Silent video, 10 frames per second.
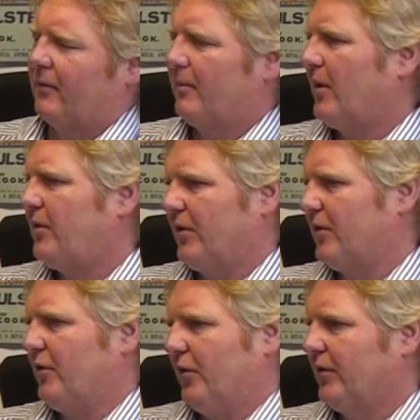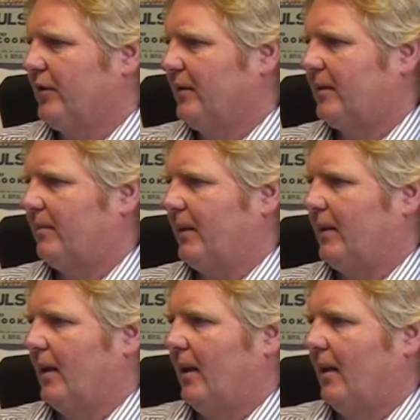from not just nuisance
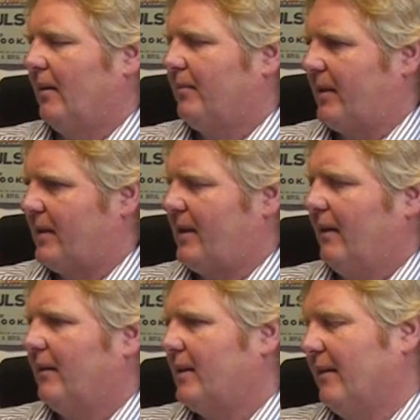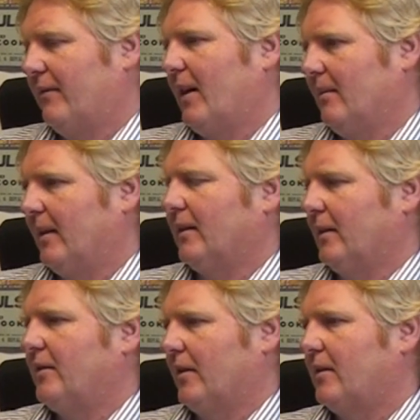but serious
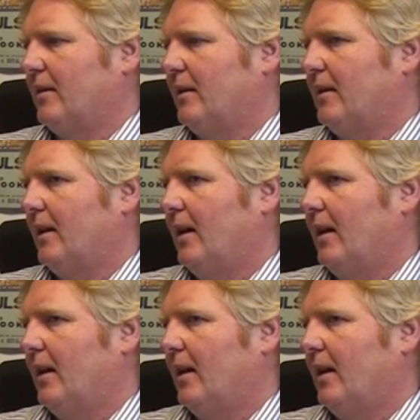environmental injustices?